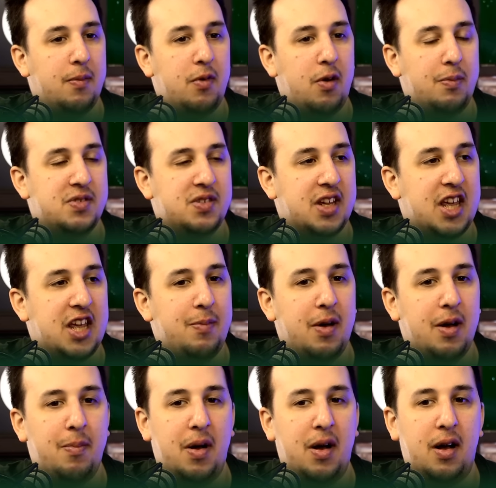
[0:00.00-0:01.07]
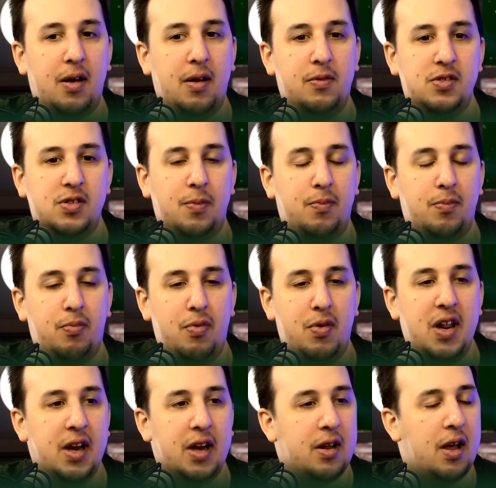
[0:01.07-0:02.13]
lobs the keeper, but it was a
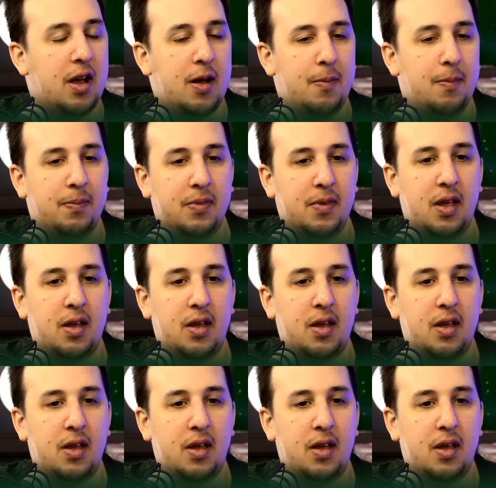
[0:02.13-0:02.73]
brilliant um,